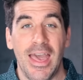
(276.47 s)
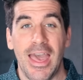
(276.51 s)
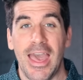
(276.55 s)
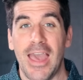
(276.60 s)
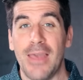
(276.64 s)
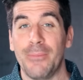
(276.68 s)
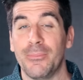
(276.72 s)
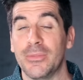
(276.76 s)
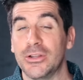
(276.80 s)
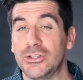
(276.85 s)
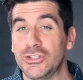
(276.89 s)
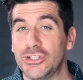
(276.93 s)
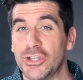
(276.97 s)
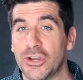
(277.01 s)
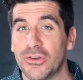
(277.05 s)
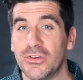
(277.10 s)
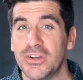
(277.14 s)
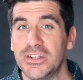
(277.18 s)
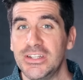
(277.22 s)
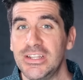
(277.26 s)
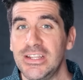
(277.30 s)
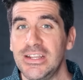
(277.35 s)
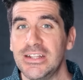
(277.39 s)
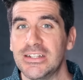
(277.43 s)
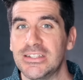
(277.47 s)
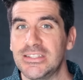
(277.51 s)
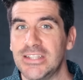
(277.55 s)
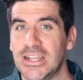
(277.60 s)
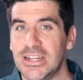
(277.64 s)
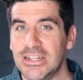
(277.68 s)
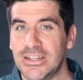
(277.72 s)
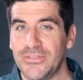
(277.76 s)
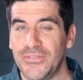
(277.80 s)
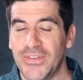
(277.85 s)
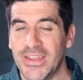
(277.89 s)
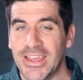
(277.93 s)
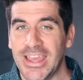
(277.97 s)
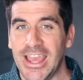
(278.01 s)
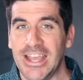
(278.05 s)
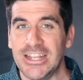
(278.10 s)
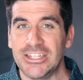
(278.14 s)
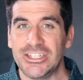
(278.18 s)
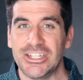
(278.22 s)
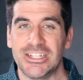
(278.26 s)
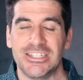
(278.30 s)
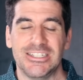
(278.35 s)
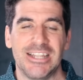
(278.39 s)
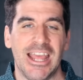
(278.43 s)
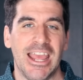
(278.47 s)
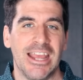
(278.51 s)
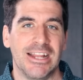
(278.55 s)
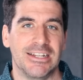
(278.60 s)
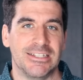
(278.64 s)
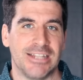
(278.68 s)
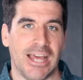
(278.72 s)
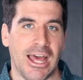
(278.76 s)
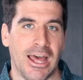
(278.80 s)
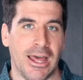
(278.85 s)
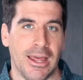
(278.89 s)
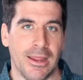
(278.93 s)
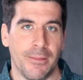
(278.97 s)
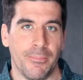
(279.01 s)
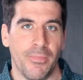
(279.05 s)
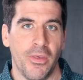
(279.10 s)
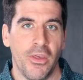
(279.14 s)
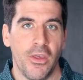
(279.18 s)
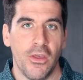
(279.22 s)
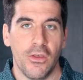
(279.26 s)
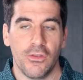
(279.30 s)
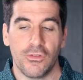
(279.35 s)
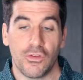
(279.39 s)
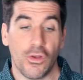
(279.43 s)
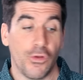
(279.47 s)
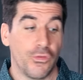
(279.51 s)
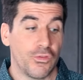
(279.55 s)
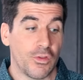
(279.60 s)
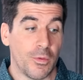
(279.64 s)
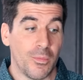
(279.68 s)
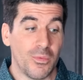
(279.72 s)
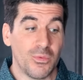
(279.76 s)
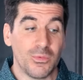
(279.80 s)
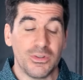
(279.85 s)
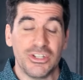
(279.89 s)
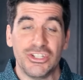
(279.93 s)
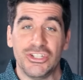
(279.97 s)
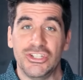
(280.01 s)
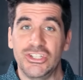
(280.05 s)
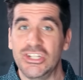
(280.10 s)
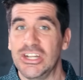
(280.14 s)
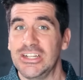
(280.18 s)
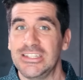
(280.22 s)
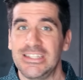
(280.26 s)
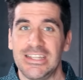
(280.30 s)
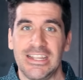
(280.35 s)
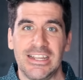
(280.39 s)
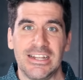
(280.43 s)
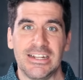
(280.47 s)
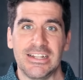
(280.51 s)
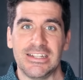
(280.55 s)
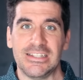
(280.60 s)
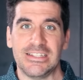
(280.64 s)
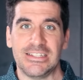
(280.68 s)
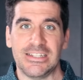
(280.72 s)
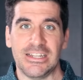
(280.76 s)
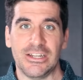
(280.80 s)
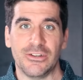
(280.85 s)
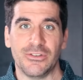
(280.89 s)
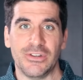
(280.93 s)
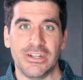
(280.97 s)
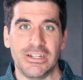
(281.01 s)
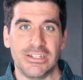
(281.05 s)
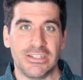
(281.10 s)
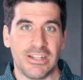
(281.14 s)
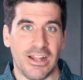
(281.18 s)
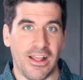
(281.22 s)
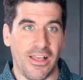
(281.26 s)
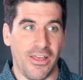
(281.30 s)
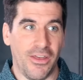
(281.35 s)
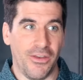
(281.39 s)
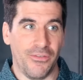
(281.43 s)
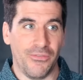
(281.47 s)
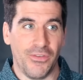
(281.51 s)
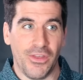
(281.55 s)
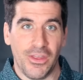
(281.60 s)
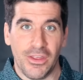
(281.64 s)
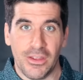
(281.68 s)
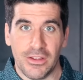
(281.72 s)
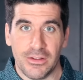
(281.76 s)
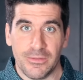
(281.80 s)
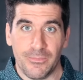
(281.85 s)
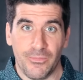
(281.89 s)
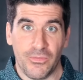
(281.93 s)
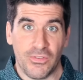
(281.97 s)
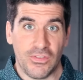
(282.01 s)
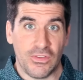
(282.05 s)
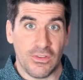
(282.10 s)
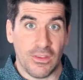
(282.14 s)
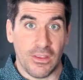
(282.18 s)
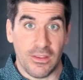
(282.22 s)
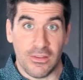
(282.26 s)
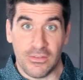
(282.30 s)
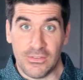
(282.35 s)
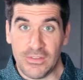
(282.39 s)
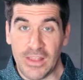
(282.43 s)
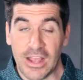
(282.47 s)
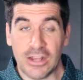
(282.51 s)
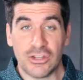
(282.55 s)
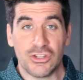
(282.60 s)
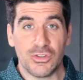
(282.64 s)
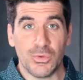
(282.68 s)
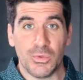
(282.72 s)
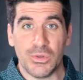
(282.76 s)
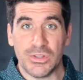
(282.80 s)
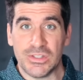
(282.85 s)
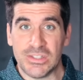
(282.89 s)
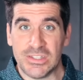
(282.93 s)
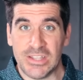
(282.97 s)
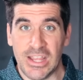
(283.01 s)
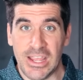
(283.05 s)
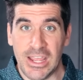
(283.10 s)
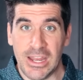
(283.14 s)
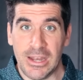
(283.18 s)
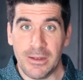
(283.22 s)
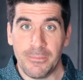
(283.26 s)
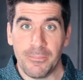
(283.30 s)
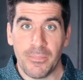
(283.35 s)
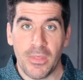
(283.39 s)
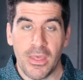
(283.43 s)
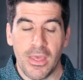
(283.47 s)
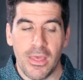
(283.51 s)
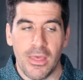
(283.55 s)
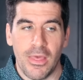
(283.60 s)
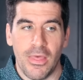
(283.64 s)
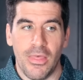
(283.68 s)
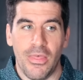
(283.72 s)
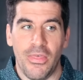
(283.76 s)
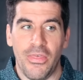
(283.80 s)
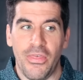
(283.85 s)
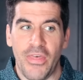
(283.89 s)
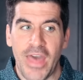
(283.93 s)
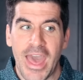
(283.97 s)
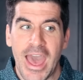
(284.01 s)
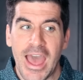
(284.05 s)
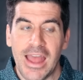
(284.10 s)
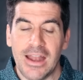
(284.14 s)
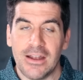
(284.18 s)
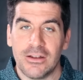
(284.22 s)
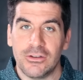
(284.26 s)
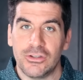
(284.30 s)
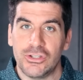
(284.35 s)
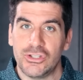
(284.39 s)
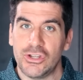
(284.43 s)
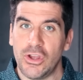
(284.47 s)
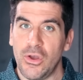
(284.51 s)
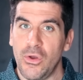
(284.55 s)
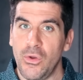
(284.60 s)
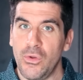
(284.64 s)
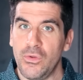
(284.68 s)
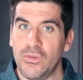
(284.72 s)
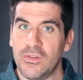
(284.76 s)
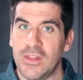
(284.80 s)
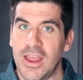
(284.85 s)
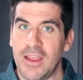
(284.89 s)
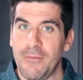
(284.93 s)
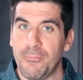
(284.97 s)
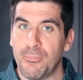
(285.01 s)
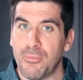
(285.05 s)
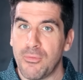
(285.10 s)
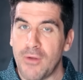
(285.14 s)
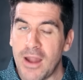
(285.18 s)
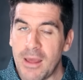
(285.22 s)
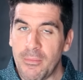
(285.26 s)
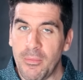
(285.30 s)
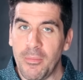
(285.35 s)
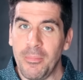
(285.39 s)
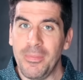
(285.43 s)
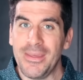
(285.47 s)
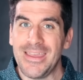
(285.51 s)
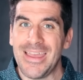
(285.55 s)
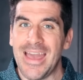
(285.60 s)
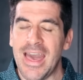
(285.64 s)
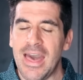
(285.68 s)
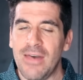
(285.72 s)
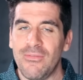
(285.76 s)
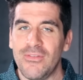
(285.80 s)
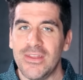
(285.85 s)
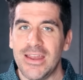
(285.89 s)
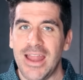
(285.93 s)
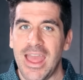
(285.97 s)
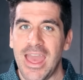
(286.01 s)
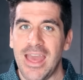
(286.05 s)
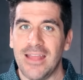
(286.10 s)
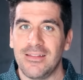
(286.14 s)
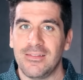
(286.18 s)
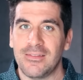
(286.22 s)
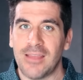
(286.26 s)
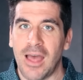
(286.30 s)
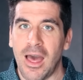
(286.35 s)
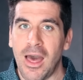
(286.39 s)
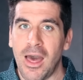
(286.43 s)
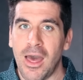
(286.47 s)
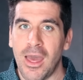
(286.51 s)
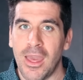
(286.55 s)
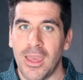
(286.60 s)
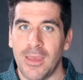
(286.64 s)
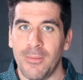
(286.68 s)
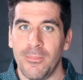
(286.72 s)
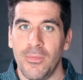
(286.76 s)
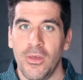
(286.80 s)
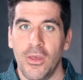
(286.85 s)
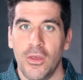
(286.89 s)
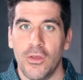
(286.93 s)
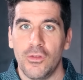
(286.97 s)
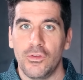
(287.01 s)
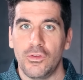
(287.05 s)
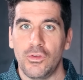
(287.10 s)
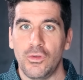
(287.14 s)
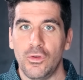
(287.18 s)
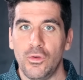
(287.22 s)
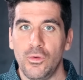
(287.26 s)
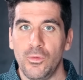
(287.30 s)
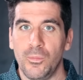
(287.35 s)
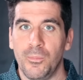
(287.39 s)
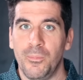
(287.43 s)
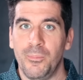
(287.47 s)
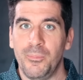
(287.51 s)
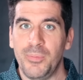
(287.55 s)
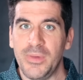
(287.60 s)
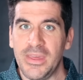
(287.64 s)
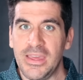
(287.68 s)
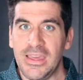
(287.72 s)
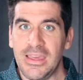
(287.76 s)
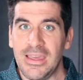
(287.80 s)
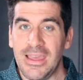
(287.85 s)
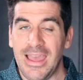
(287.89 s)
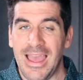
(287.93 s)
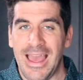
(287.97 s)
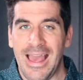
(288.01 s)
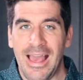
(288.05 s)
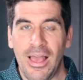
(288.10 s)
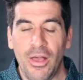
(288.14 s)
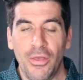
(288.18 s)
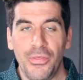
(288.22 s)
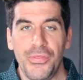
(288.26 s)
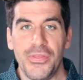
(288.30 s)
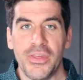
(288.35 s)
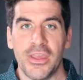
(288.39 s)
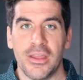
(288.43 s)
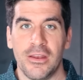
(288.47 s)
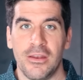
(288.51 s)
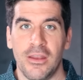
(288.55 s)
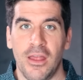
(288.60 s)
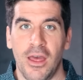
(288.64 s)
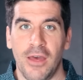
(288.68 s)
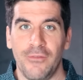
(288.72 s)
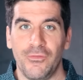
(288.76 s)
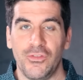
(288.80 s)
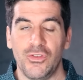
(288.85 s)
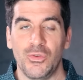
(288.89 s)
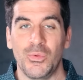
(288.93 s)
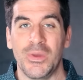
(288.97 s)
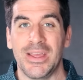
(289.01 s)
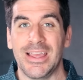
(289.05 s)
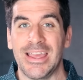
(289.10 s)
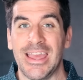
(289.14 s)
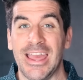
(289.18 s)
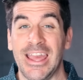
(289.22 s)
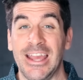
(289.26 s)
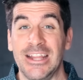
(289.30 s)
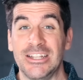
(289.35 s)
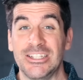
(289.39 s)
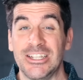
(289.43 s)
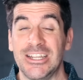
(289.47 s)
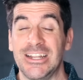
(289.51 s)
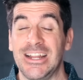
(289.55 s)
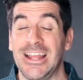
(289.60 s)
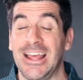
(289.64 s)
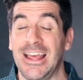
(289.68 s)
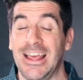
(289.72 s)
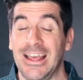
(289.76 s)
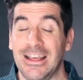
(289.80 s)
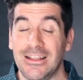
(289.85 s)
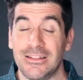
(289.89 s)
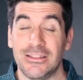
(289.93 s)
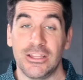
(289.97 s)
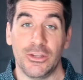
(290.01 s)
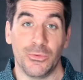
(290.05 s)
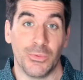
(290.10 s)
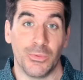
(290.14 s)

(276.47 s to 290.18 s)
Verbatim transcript: And maturity and sanctification take time. So if someone was just in a series of sexual sin, that shows they probably haven't had time to be healthy enough to engage in a healthy